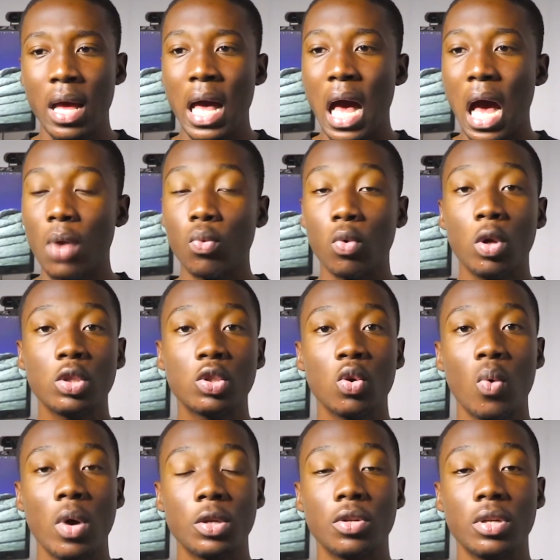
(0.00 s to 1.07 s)
And we also
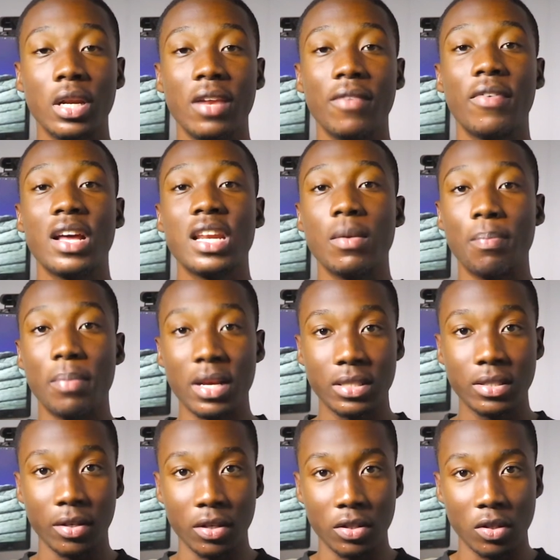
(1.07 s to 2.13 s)
want to deliver the
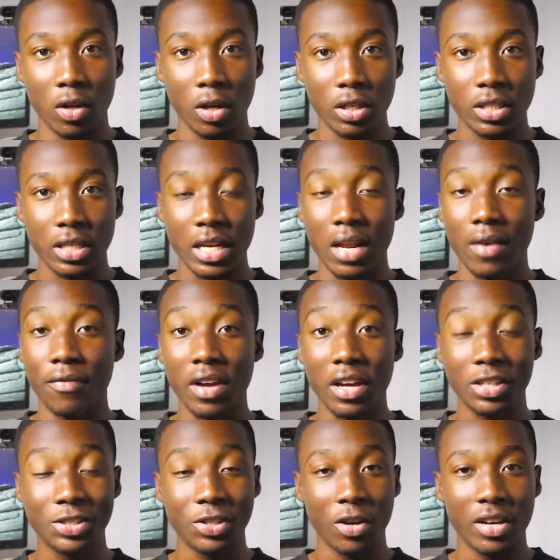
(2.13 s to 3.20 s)
best results in a very
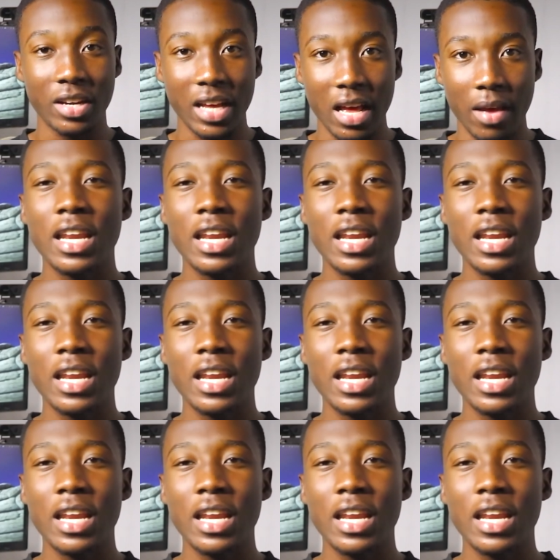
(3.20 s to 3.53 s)
short time.